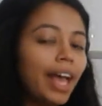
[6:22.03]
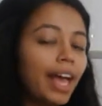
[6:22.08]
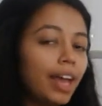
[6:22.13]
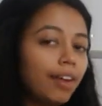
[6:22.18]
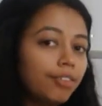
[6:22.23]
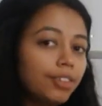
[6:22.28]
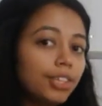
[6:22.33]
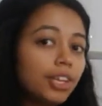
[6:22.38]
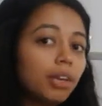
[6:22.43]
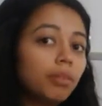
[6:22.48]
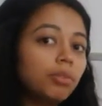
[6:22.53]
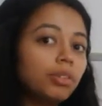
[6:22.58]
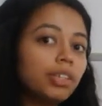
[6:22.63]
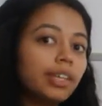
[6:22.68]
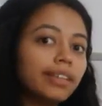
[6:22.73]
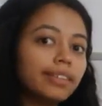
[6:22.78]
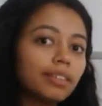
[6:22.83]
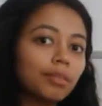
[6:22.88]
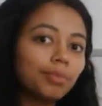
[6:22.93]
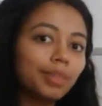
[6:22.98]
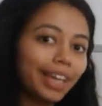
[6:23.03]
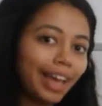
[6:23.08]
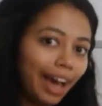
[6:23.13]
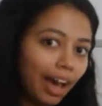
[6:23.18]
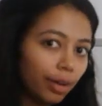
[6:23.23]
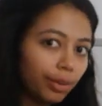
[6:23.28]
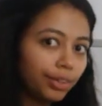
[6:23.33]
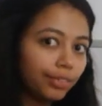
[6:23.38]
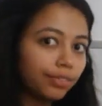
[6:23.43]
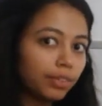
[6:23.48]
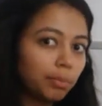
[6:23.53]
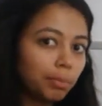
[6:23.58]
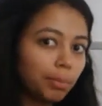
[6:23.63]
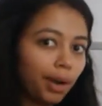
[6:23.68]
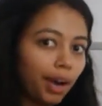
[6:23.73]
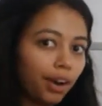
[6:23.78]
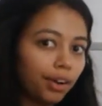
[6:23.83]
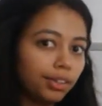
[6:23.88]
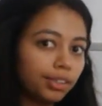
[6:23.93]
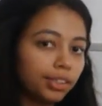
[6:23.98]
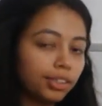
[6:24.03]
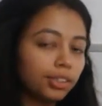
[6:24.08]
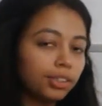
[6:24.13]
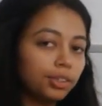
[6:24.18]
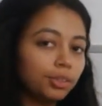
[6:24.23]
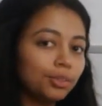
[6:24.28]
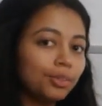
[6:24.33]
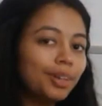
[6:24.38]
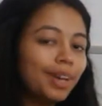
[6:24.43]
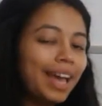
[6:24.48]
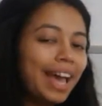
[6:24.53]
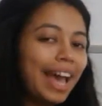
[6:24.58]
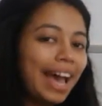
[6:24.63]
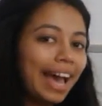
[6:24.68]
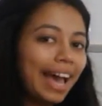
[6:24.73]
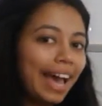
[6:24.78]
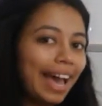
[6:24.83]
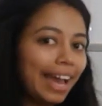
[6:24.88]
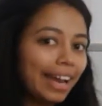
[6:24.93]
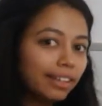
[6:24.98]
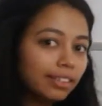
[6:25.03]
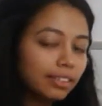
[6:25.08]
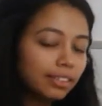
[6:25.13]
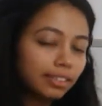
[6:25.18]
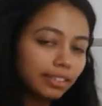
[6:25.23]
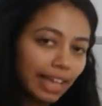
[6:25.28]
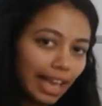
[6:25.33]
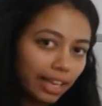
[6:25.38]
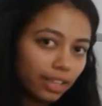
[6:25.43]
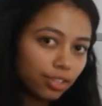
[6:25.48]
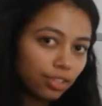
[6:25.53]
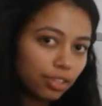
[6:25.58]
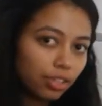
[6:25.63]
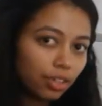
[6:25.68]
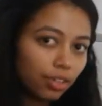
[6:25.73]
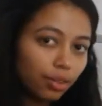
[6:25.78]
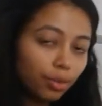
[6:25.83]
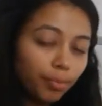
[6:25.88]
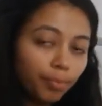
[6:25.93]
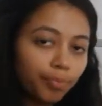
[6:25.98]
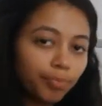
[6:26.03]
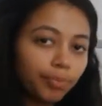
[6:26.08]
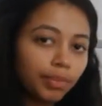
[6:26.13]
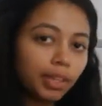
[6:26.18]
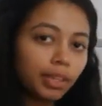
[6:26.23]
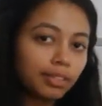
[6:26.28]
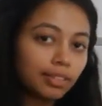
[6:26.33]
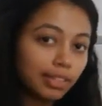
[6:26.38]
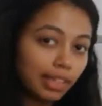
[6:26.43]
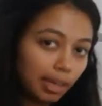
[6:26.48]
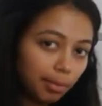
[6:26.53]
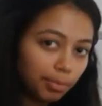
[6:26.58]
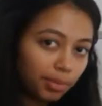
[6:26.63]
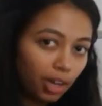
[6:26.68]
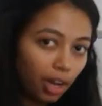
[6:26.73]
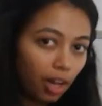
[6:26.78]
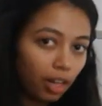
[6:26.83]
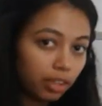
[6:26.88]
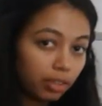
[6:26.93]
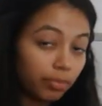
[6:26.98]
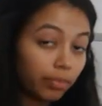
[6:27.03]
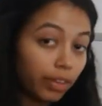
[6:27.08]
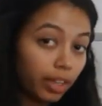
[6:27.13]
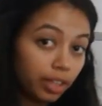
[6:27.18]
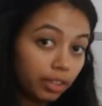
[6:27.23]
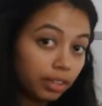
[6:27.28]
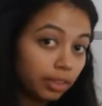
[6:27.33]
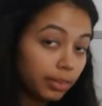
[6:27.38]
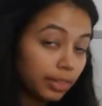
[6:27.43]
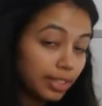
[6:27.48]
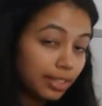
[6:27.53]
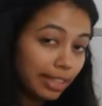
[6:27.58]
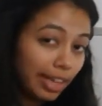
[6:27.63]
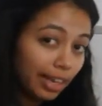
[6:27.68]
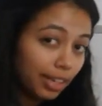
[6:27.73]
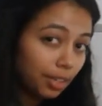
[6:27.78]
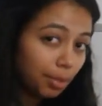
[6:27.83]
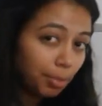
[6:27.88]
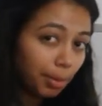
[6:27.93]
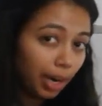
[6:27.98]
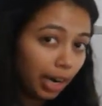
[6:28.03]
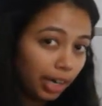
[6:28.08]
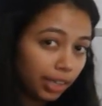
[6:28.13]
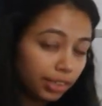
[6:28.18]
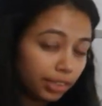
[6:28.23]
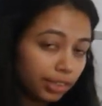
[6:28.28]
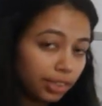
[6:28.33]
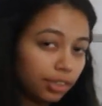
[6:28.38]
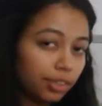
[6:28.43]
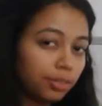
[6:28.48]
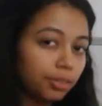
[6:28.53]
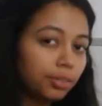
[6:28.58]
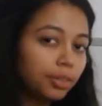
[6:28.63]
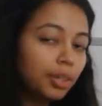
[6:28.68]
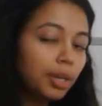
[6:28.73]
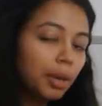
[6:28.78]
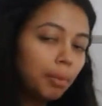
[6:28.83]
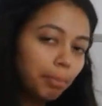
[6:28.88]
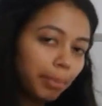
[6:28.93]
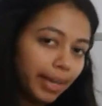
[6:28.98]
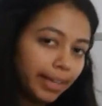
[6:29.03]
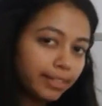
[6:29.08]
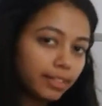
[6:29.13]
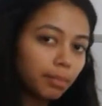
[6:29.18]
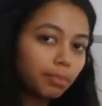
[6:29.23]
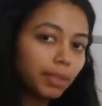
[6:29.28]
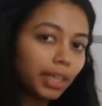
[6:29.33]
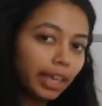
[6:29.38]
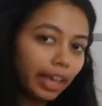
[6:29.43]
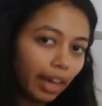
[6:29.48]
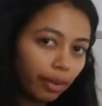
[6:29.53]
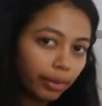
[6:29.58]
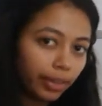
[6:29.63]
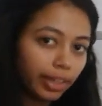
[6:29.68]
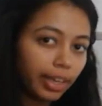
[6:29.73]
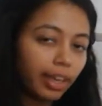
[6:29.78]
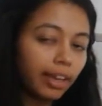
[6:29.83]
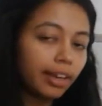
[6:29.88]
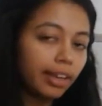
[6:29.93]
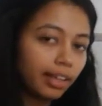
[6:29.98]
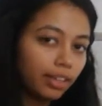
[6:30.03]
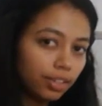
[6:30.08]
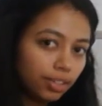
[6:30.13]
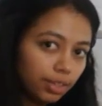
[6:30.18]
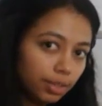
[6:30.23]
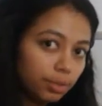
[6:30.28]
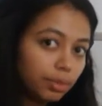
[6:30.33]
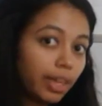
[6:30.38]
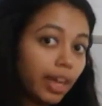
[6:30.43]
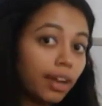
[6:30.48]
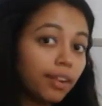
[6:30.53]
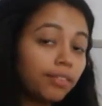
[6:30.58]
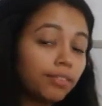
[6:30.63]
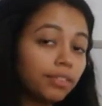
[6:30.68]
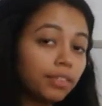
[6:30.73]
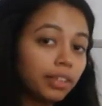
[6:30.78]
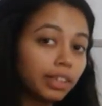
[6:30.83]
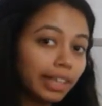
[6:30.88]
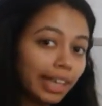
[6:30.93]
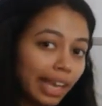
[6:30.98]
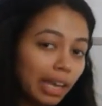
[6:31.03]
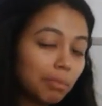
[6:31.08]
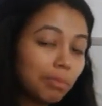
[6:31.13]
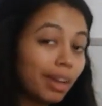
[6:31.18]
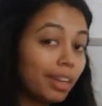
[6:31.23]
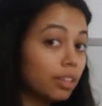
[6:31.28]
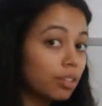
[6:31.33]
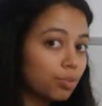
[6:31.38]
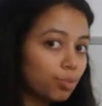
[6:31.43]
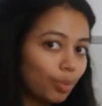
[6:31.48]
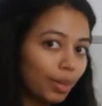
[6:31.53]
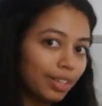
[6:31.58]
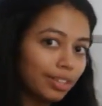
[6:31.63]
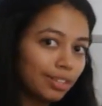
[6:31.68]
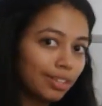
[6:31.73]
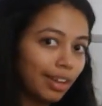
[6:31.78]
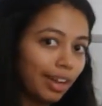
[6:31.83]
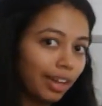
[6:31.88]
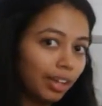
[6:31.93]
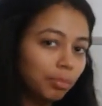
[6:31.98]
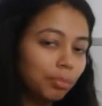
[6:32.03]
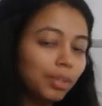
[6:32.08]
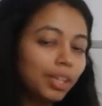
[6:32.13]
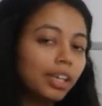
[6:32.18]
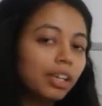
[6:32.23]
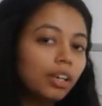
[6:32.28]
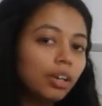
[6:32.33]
Every time you take something out of the priority queue, add the next row, same column value inside your priority queue, pick something out again, and do that for k-1 time.